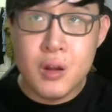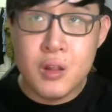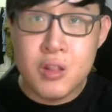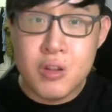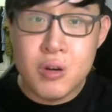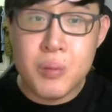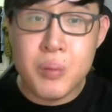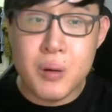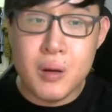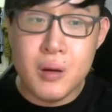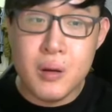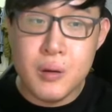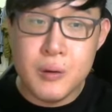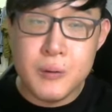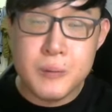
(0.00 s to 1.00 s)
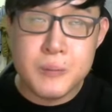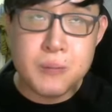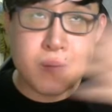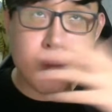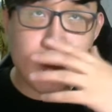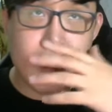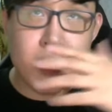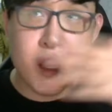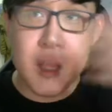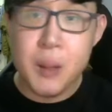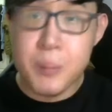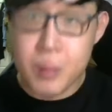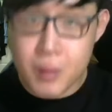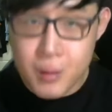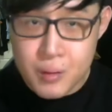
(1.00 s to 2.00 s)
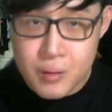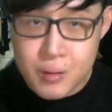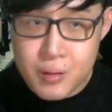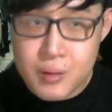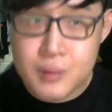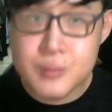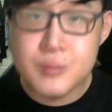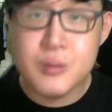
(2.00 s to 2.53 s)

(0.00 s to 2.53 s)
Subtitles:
0.8 points.